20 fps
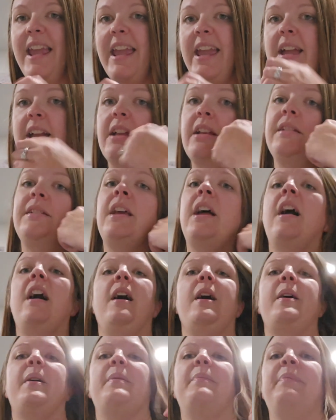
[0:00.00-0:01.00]
And
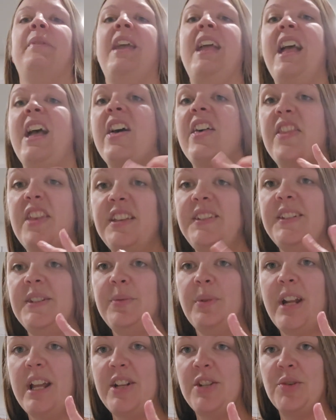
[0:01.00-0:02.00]
this is
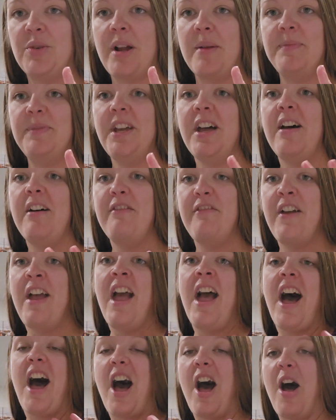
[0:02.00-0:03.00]
what I dreamt of
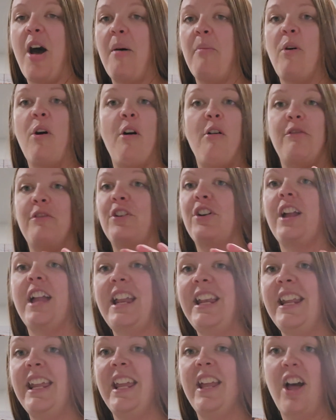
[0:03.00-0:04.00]
over
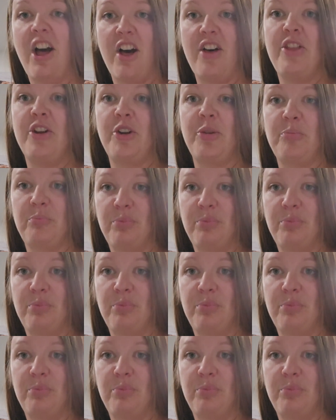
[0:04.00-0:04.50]
any other